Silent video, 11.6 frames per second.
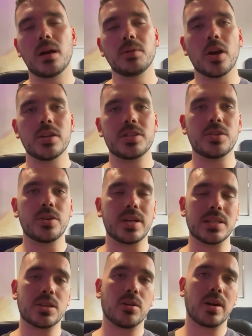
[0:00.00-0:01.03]
I'm going to do
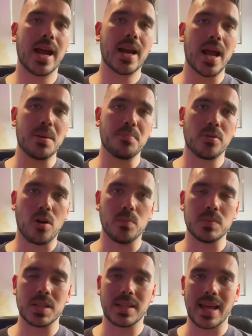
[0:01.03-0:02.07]
is create a
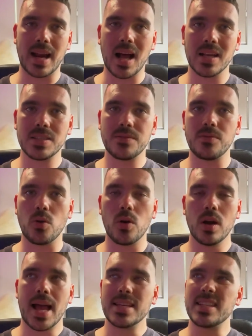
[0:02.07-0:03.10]
prompt that asks for,
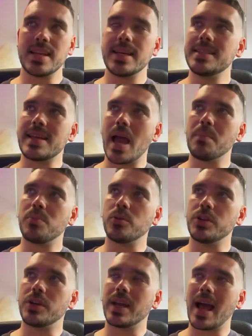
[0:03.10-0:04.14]
as an example,
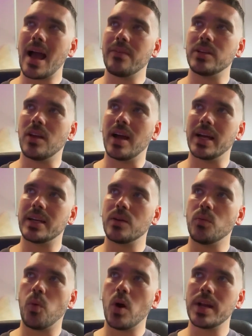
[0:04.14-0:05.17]
you could have it like,
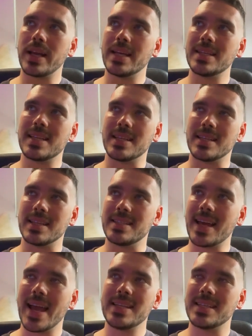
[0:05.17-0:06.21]
what is the
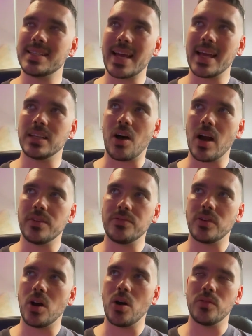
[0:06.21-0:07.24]
day-to-day -day life
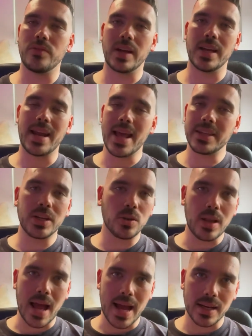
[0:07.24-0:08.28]
of an ethical
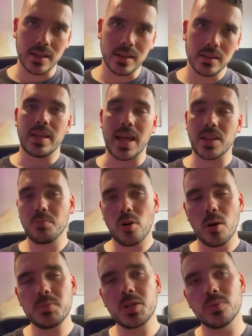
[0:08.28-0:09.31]
hacker? Now the
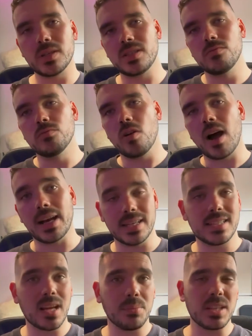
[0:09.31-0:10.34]
prompt you would write
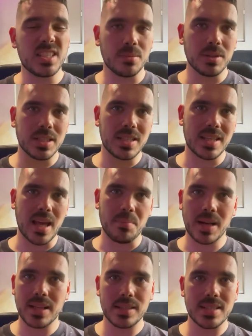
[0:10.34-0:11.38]
is something similar to that,
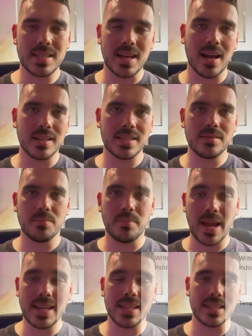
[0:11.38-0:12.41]
but at the start,
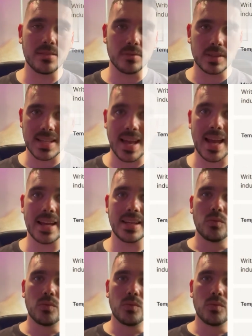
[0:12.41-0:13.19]
make it say